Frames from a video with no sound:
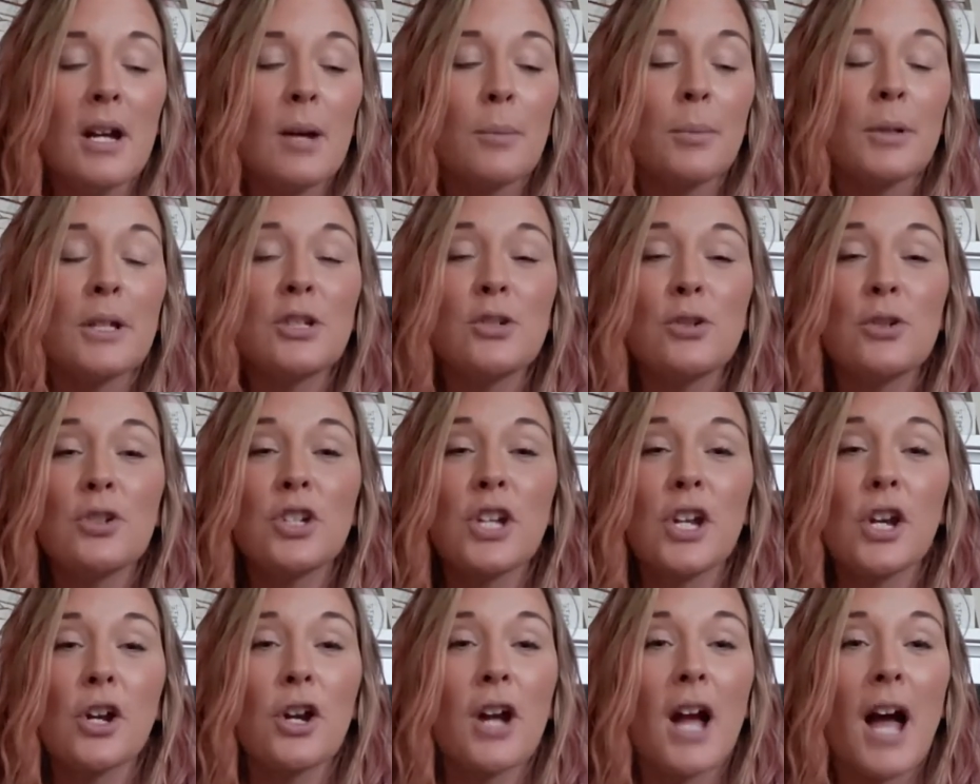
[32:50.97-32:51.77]
Please do
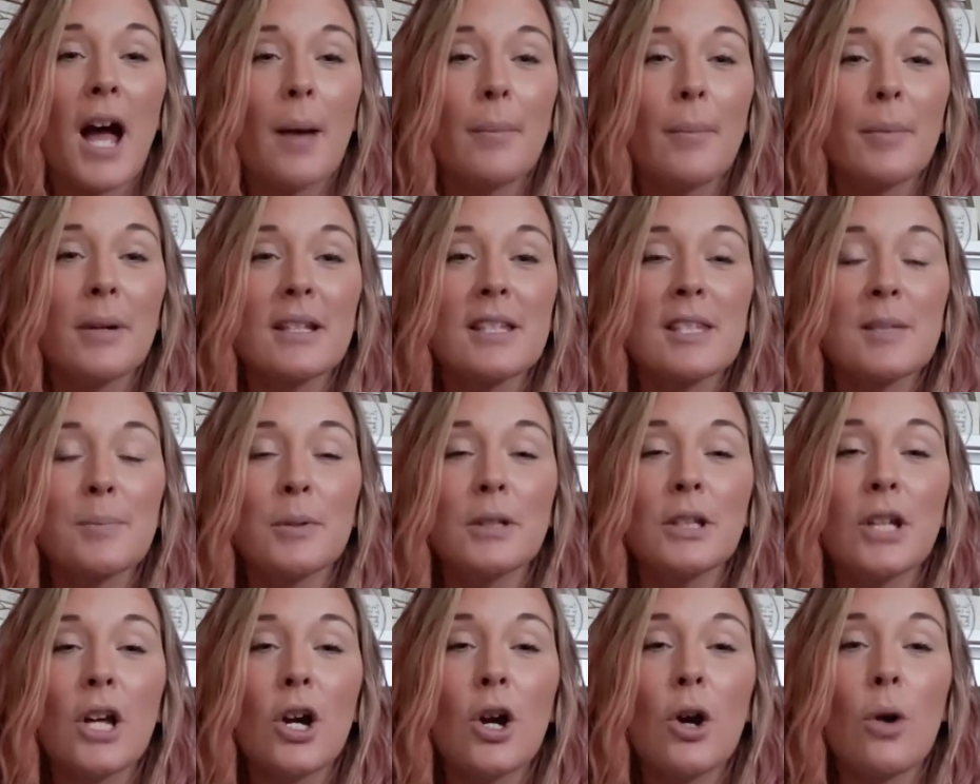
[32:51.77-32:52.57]
share your comments
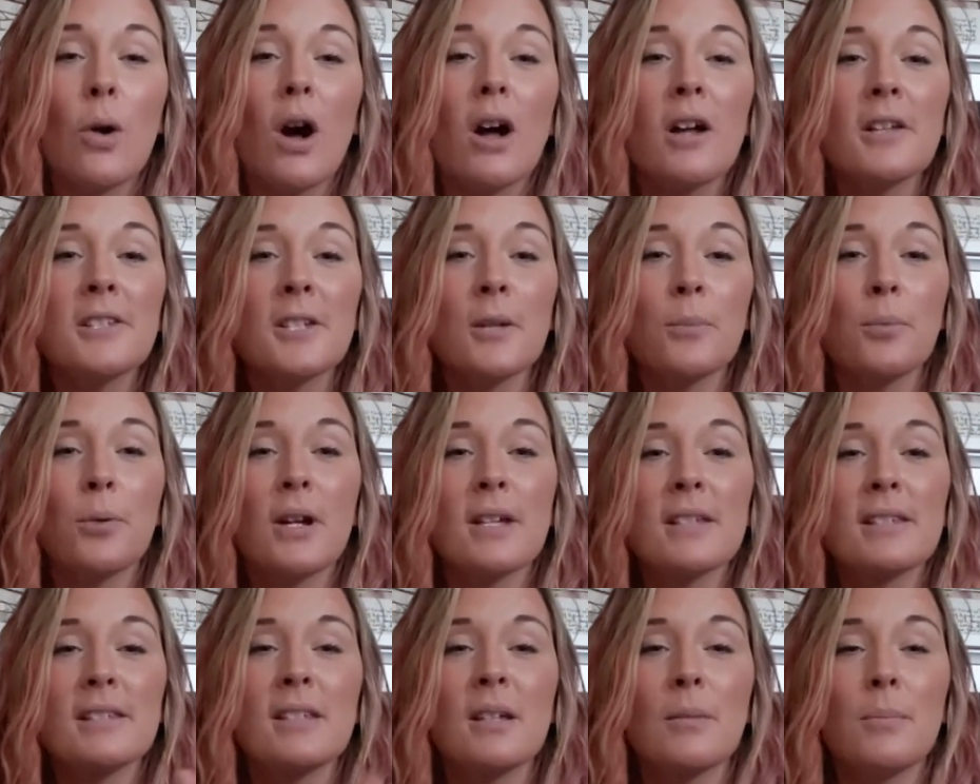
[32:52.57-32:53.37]
below. Also
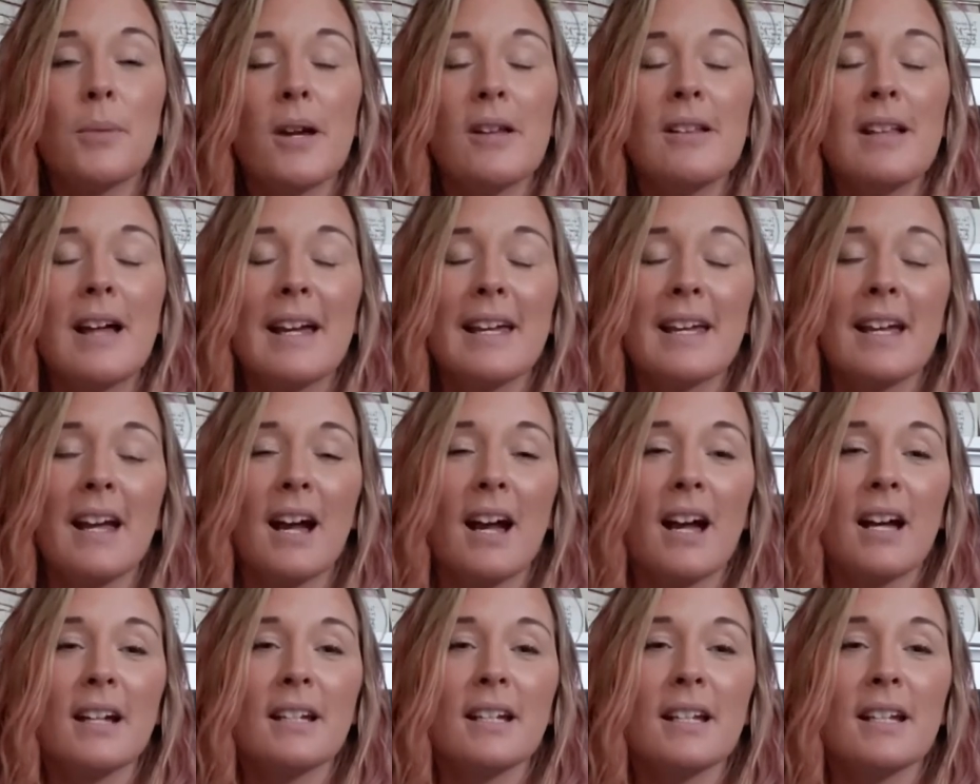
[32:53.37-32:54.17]
press the bell
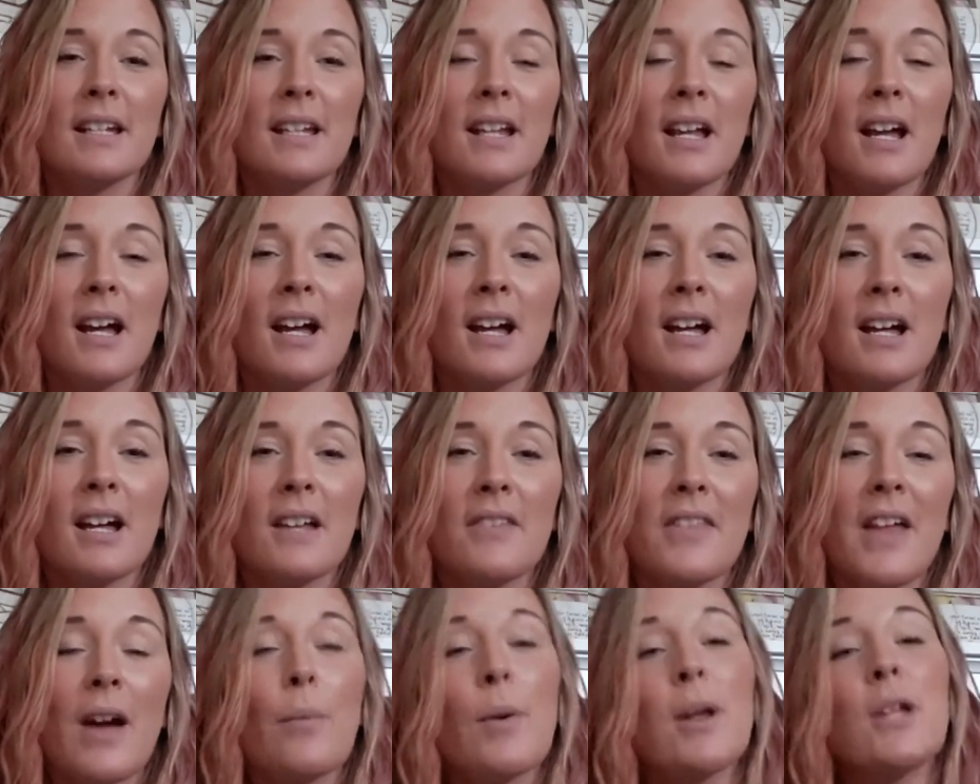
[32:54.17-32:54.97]
icon, and
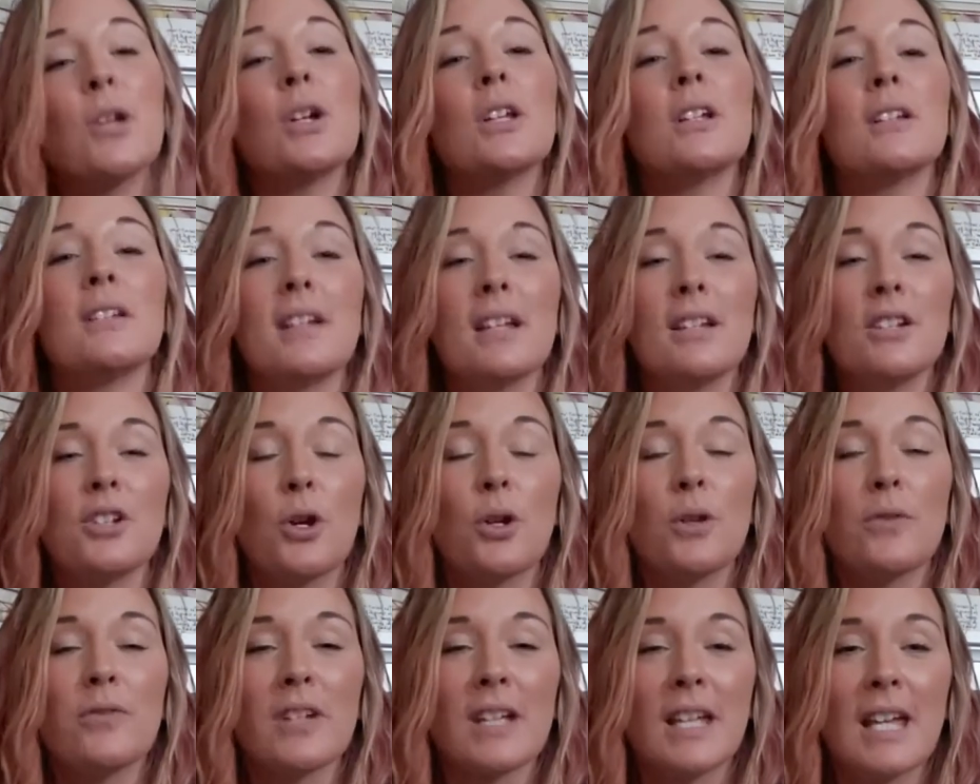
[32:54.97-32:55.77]
that way you can get
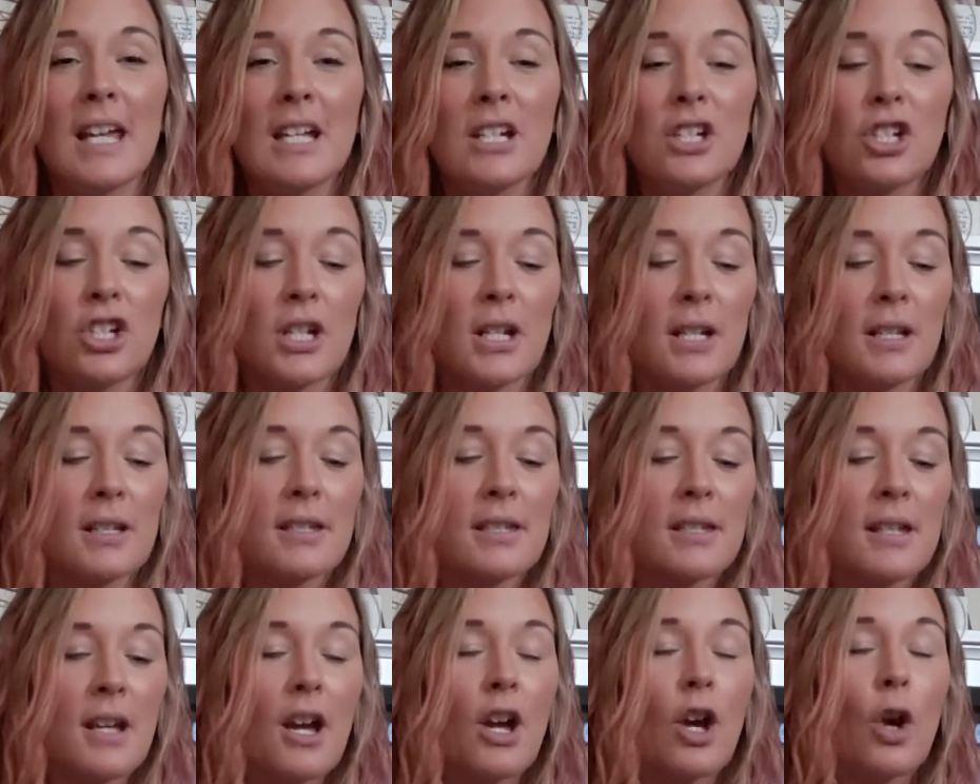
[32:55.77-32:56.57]

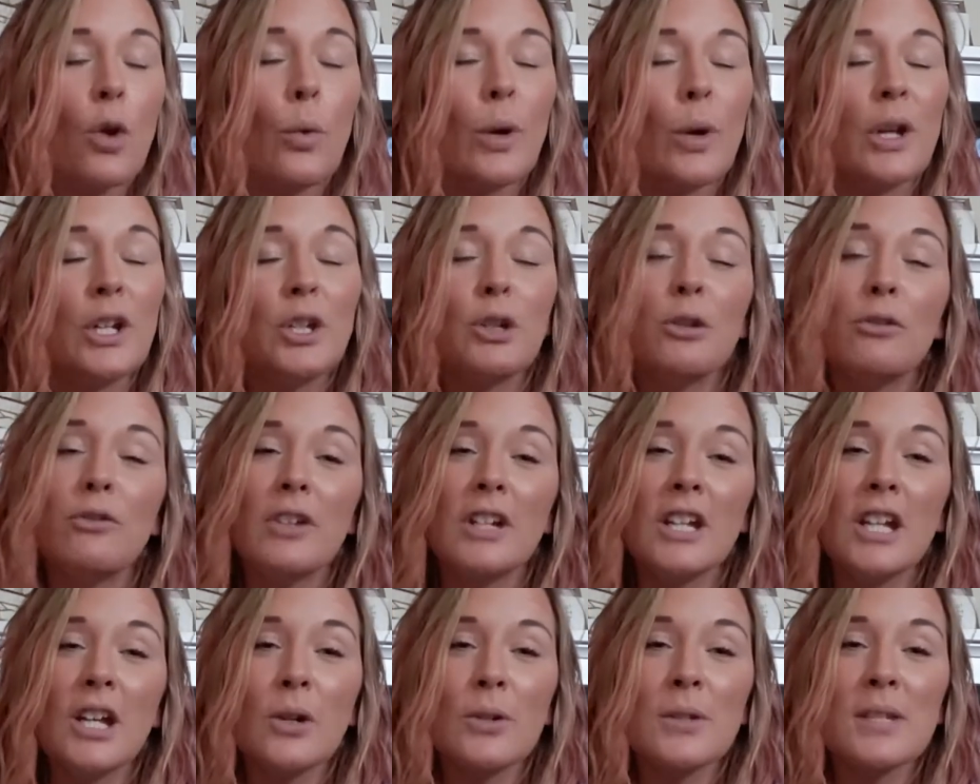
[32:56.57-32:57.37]
notifications when new
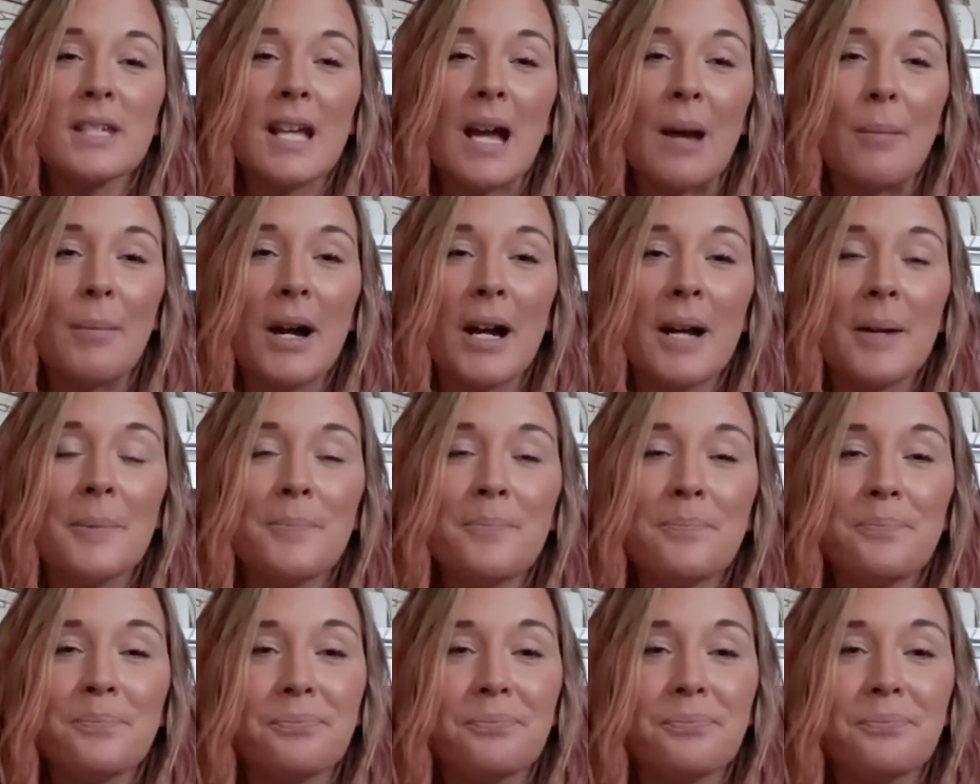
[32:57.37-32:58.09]
videos come up.